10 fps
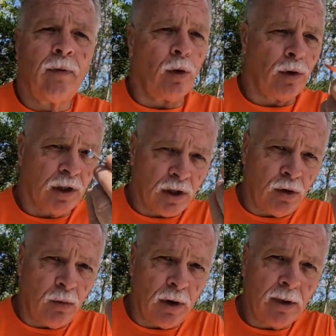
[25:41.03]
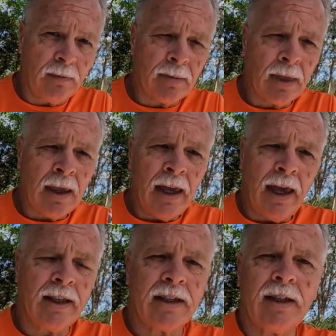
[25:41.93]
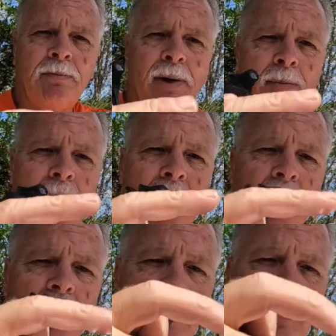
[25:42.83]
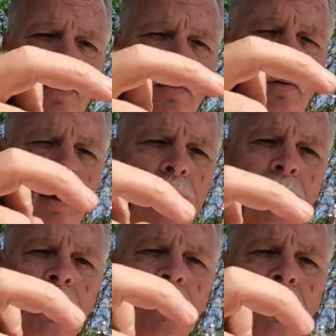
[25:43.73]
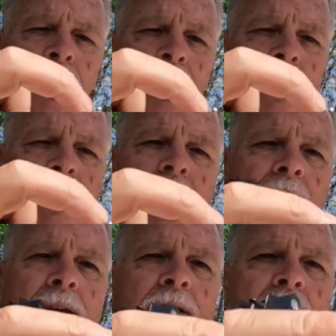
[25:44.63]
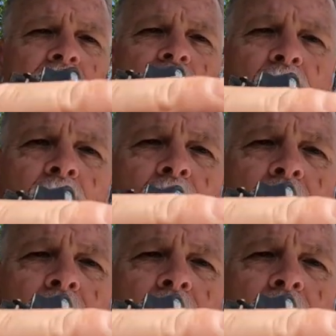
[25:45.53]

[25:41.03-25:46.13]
for this new one, and simply because the new one, this little